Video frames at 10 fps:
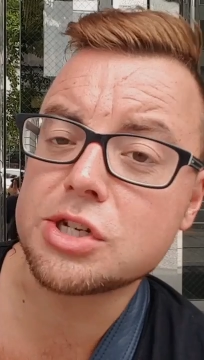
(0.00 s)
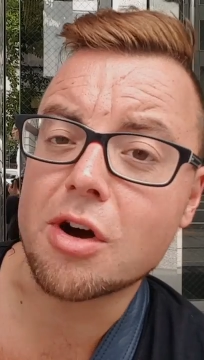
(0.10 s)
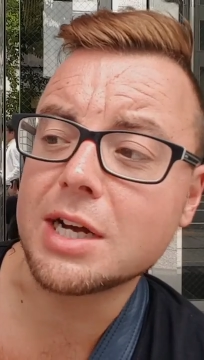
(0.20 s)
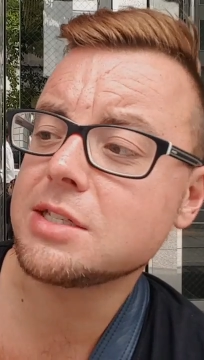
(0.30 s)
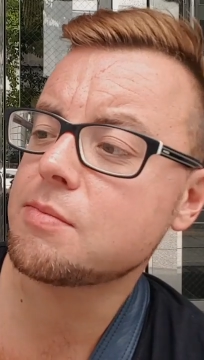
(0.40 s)

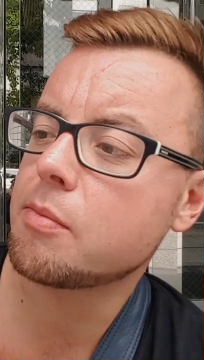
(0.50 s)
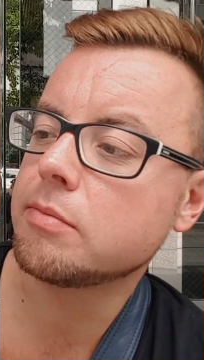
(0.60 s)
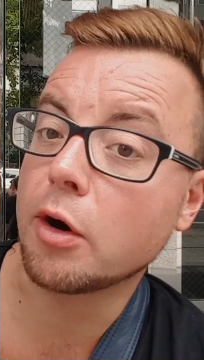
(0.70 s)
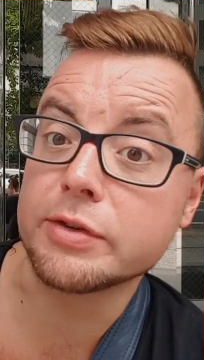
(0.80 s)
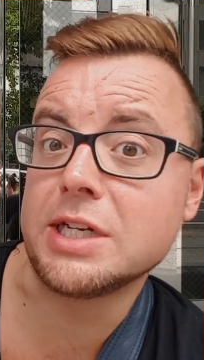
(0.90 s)
nice.
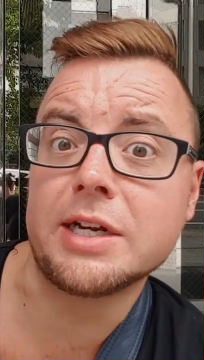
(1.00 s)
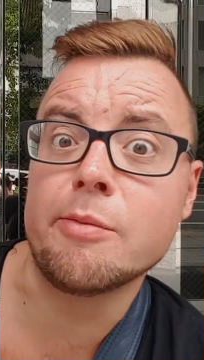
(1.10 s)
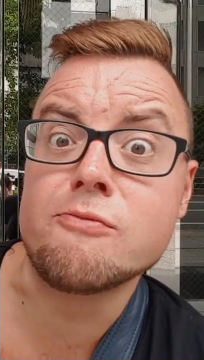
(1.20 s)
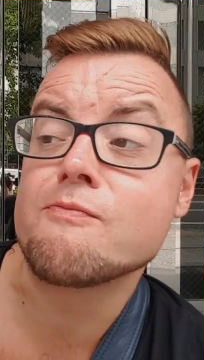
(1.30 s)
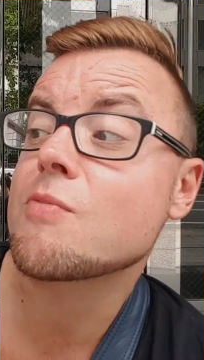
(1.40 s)
Obviously,
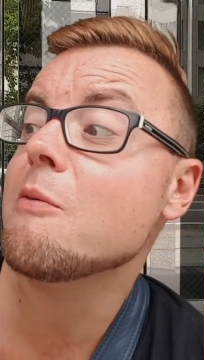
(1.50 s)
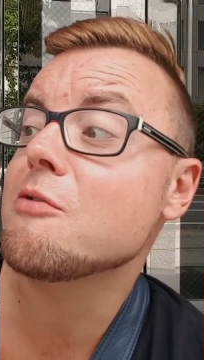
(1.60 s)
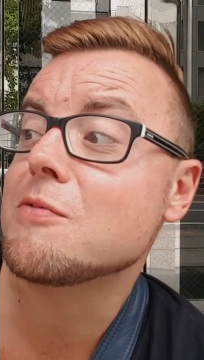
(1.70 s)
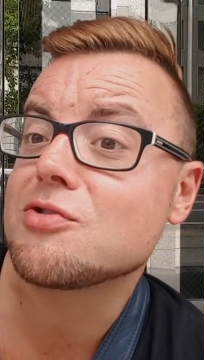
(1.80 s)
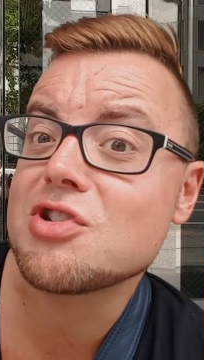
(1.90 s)
coming
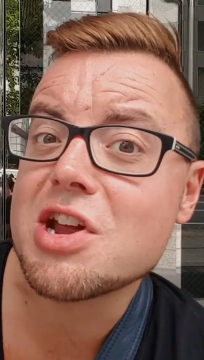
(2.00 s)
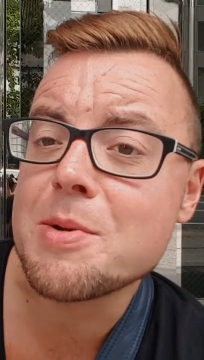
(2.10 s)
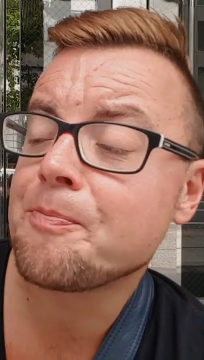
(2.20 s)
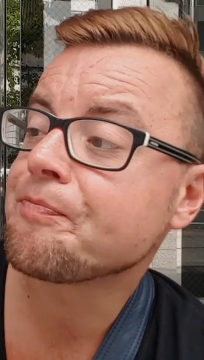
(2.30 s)
from the sea.